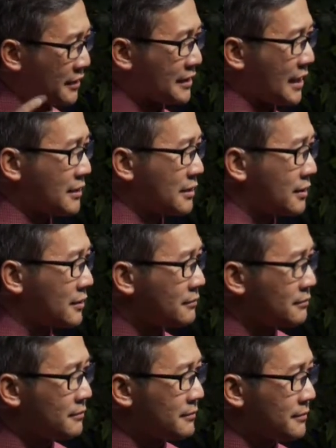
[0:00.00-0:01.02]
attention,
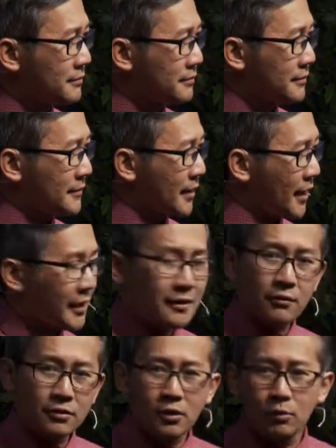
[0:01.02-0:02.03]
I
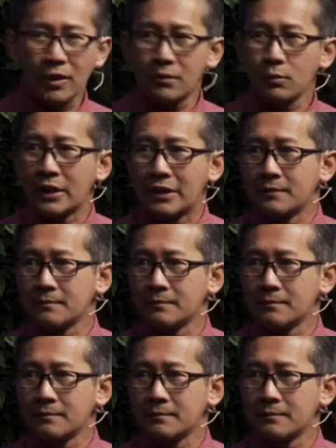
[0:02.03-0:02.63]
don't know what will.